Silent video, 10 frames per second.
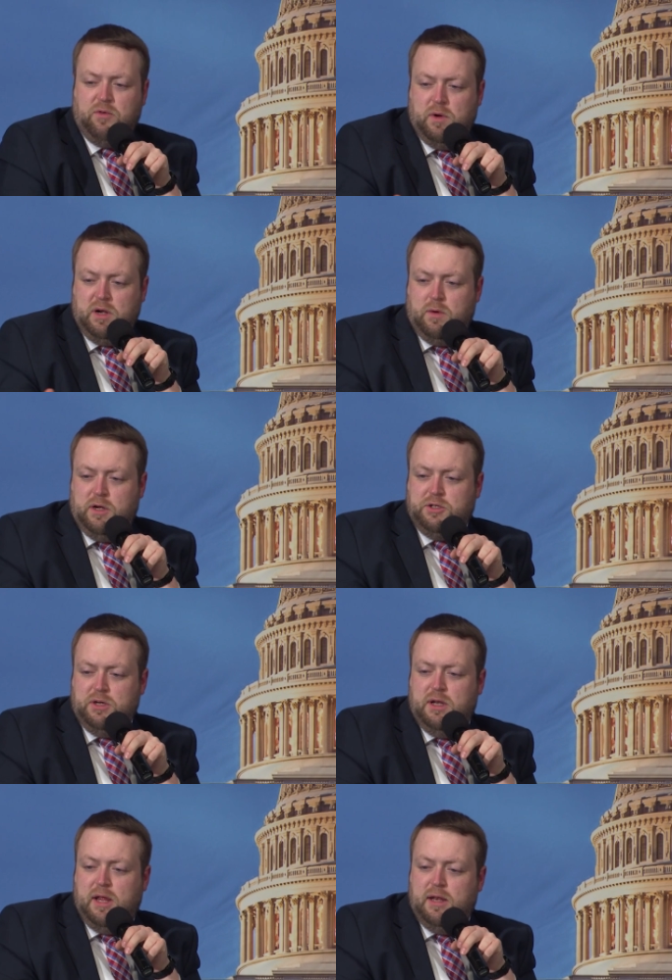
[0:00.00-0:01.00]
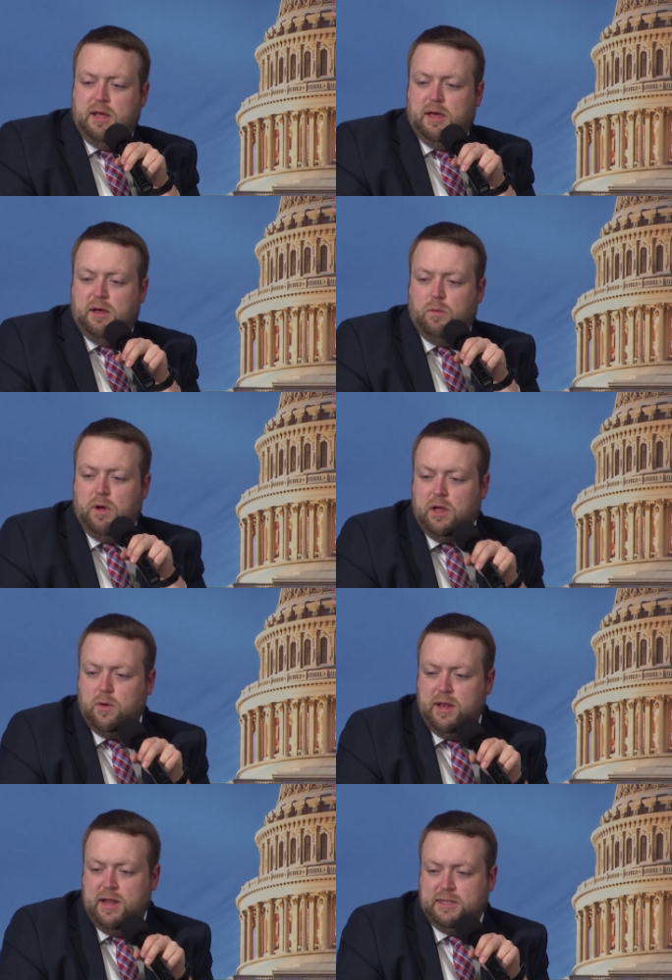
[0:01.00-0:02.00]
one question, and uh, want to go
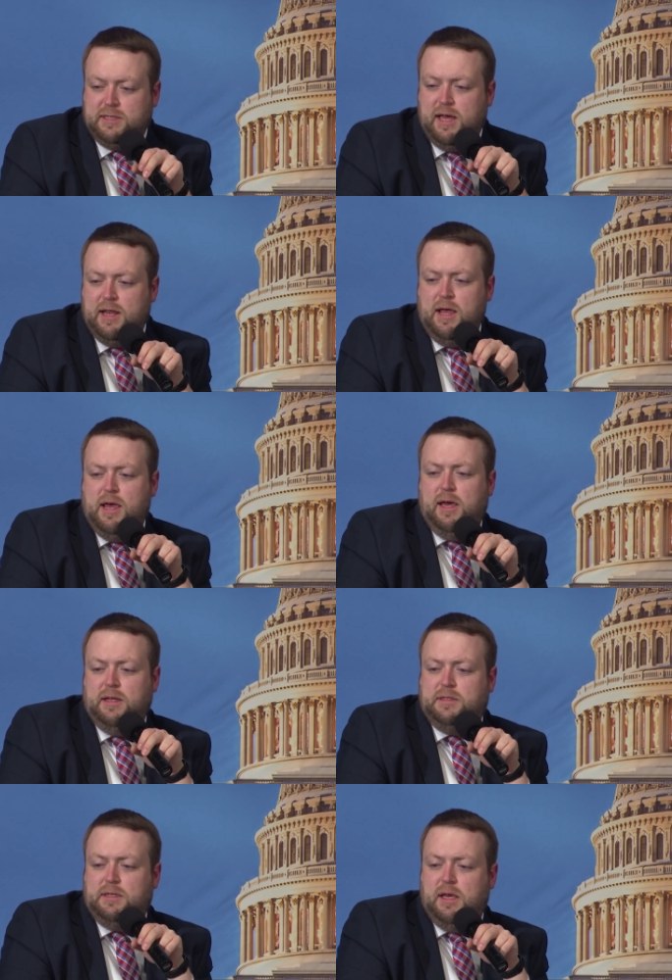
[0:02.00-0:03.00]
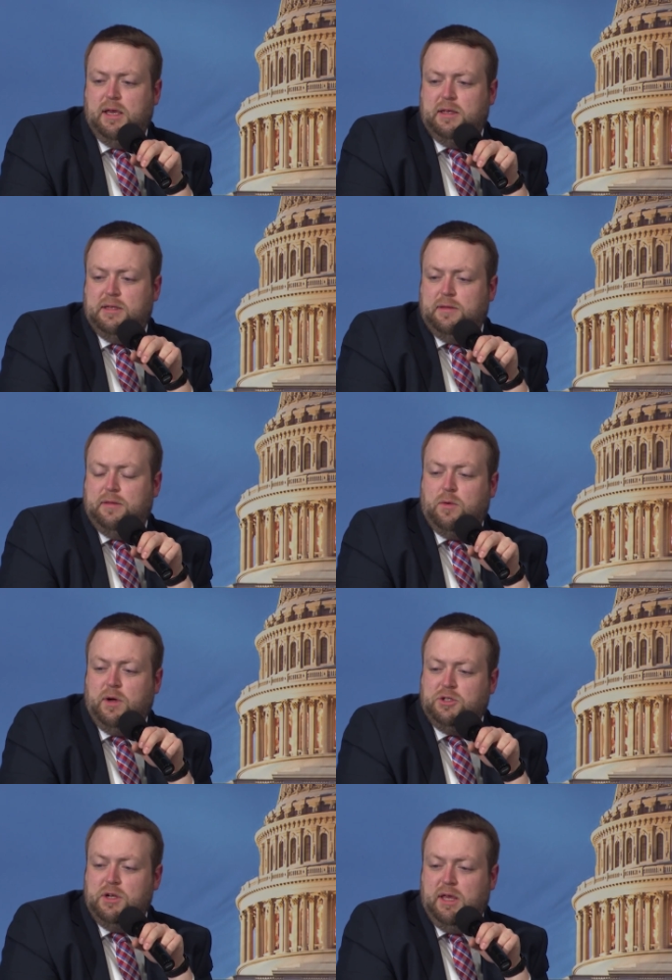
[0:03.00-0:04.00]
ahead and ask that. It's uh, it,
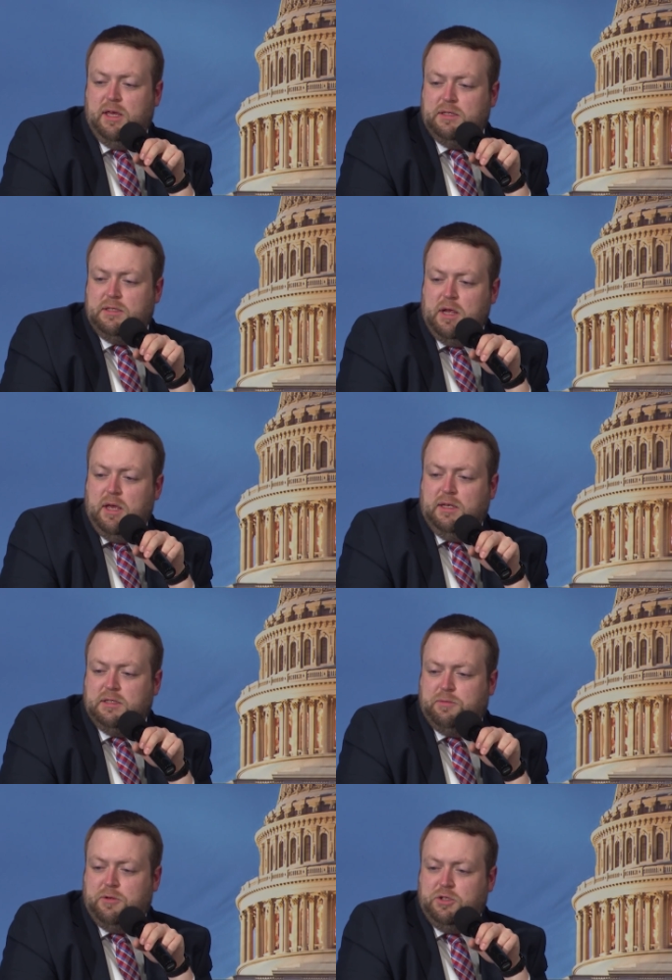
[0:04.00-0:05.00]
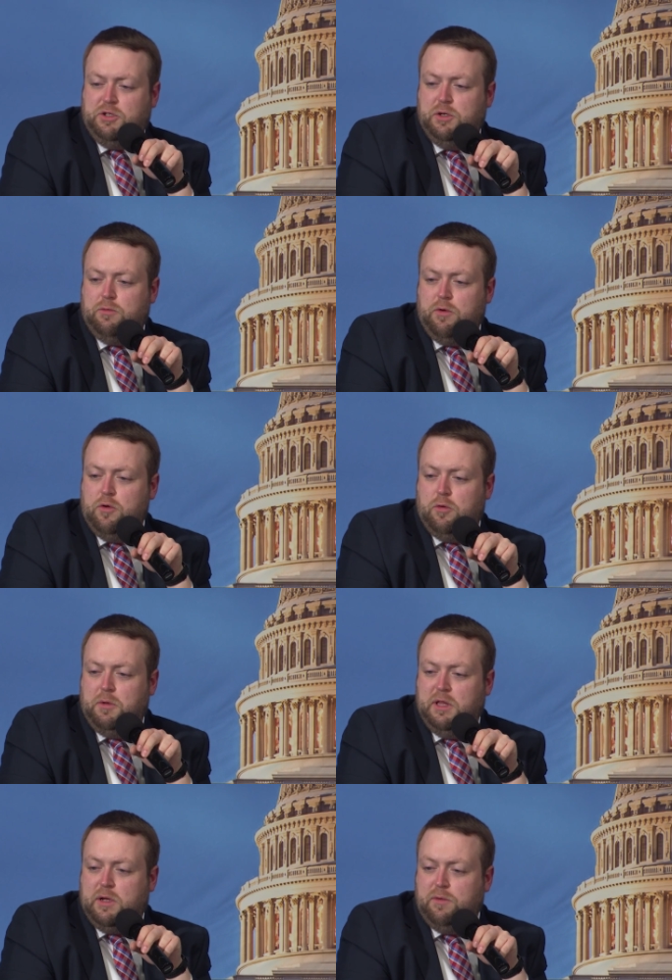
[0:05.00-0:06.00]
Question is, is the push to
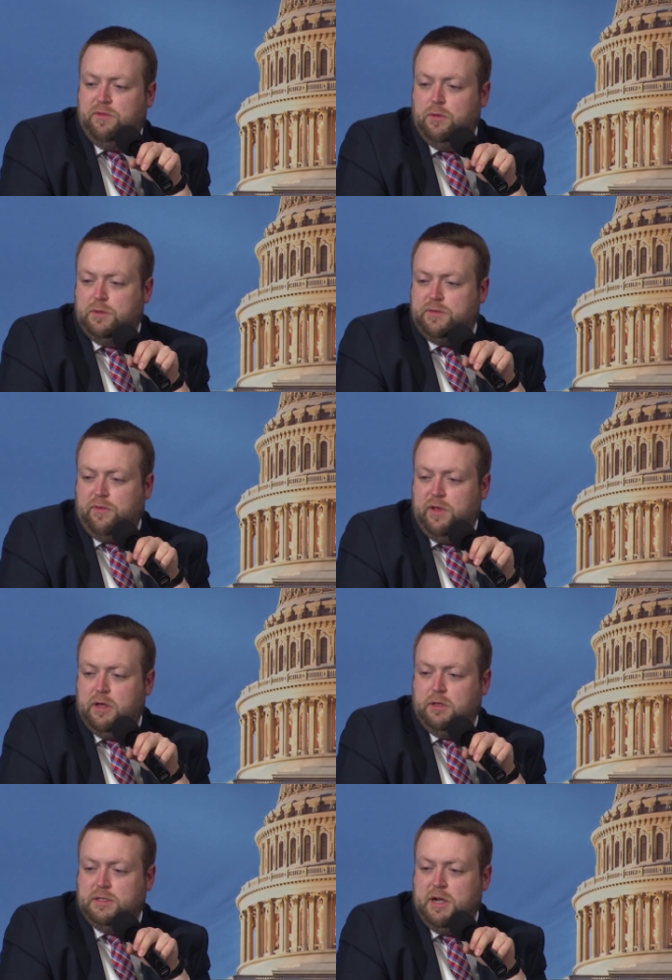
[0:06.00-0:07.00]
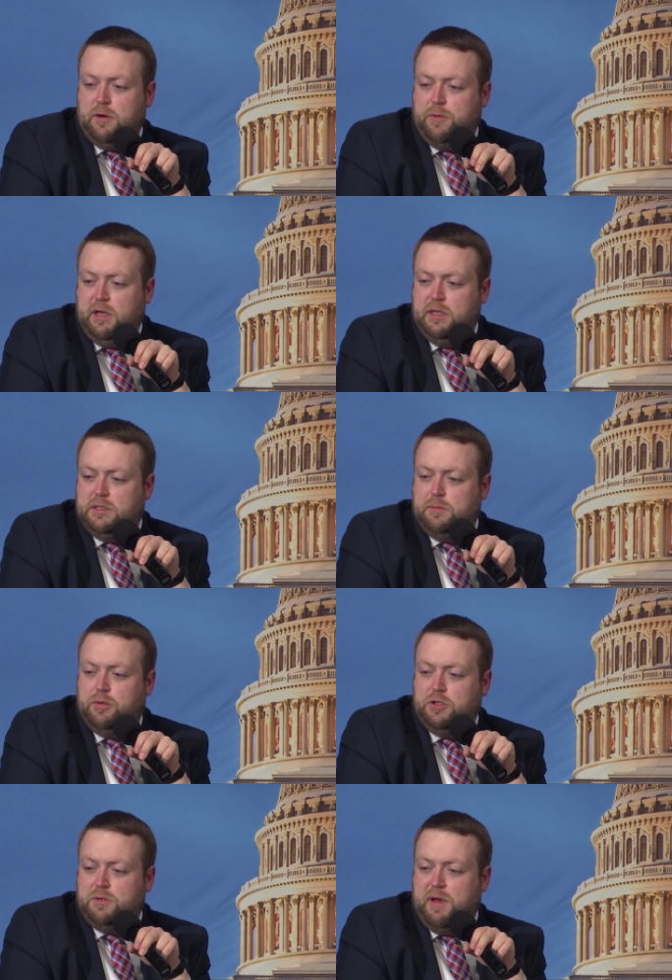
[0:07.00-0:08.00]
renewable liquid fuels for vehicles and airplanes
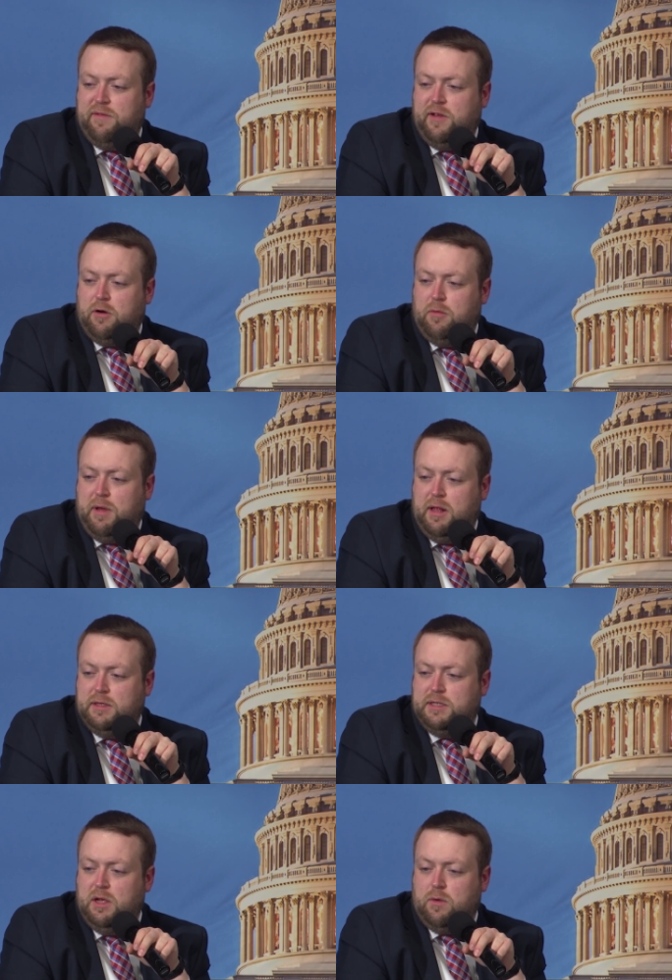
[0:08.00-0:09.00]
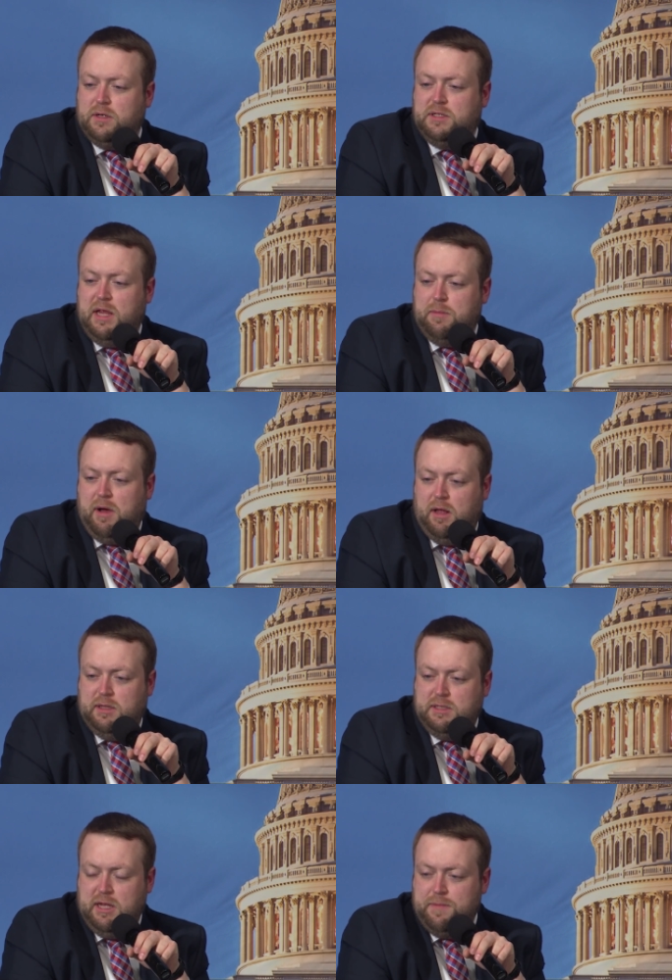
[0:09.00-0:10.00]
pushed by federal policy or state
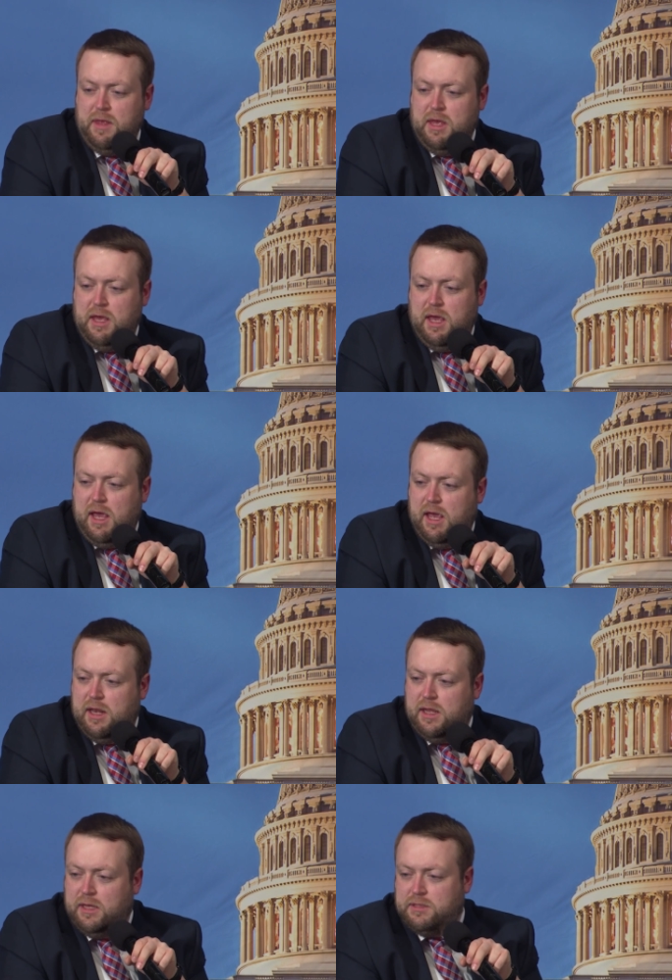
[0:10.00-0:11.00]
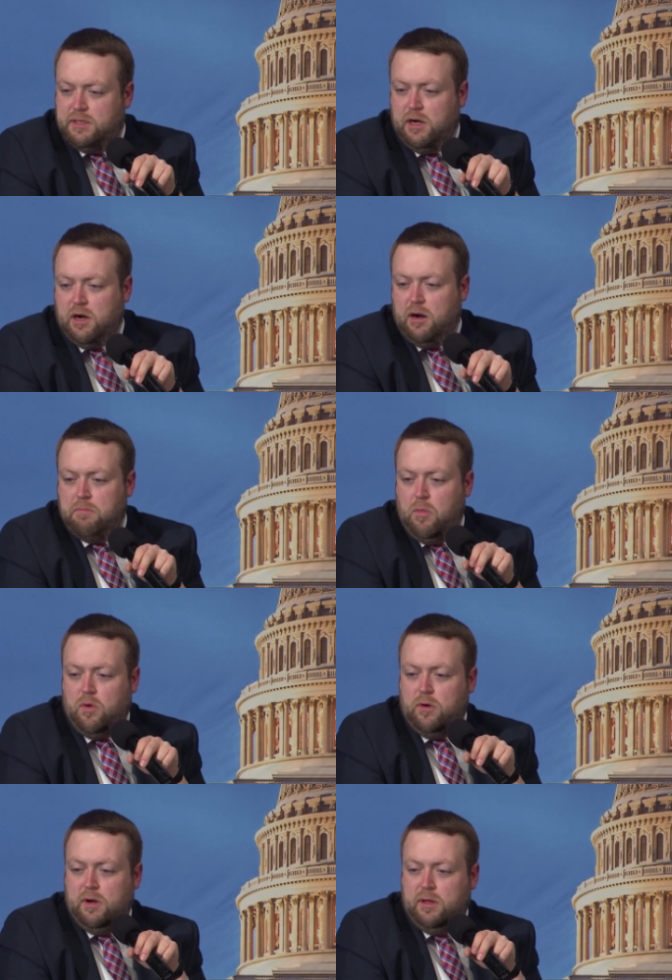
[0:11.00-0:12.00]
policy? And is there
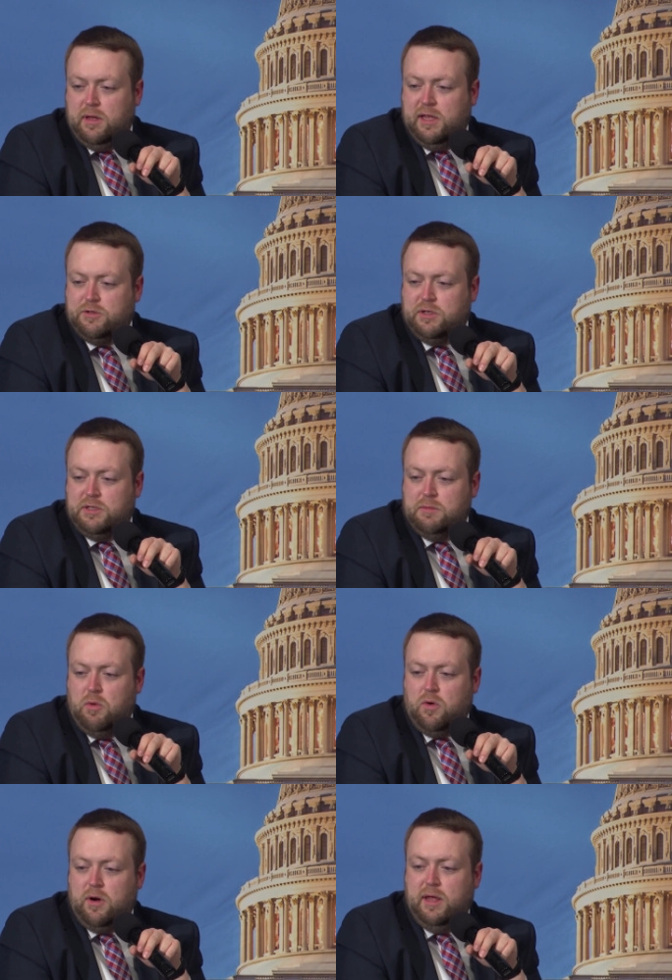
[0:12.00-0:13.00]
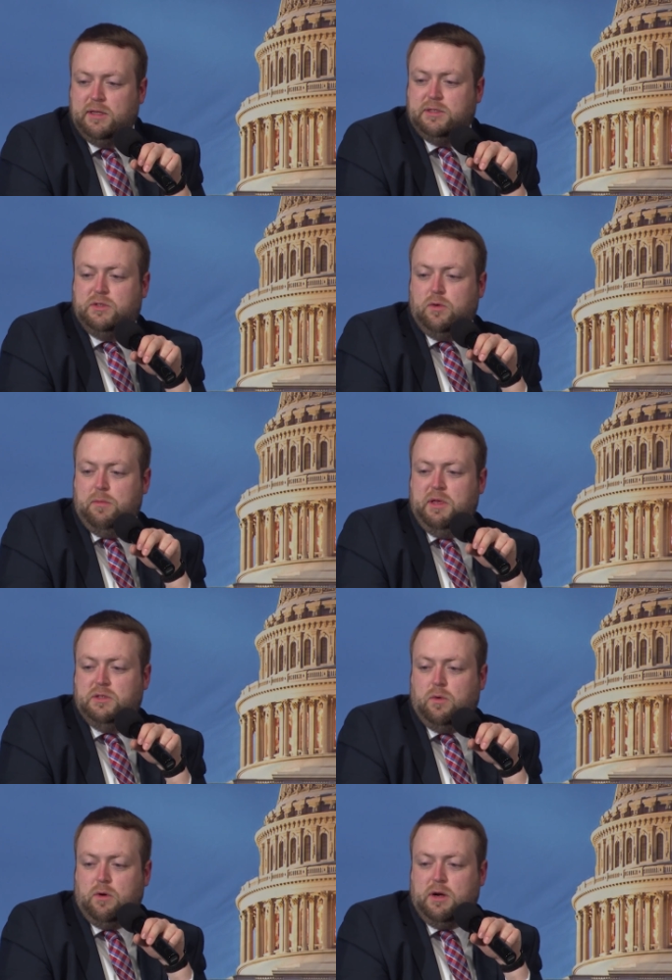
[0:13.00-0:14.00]
more interest more in soybeans
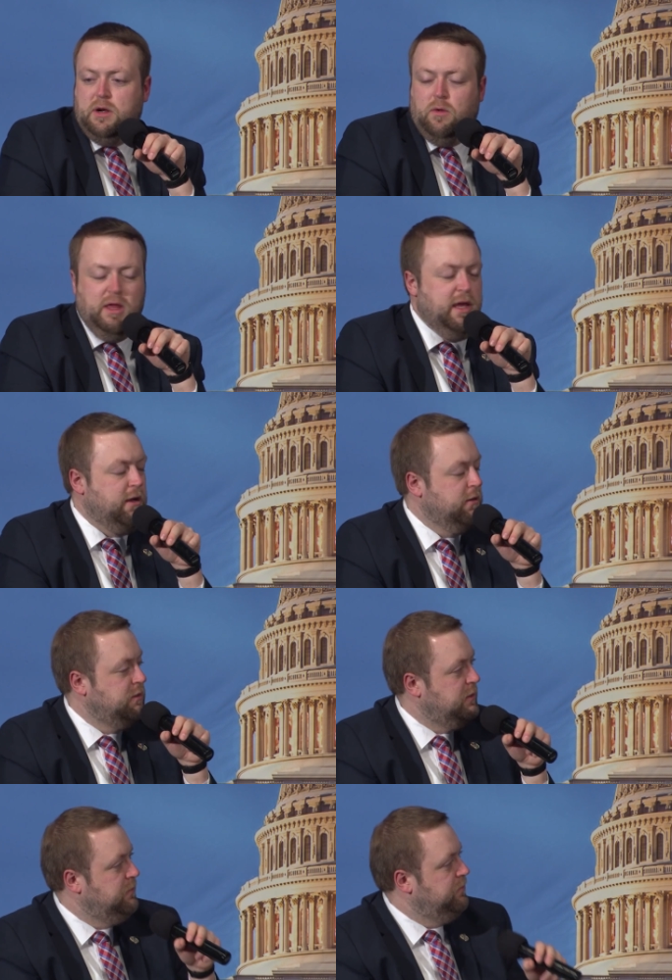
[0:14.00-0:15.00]
or canola acres?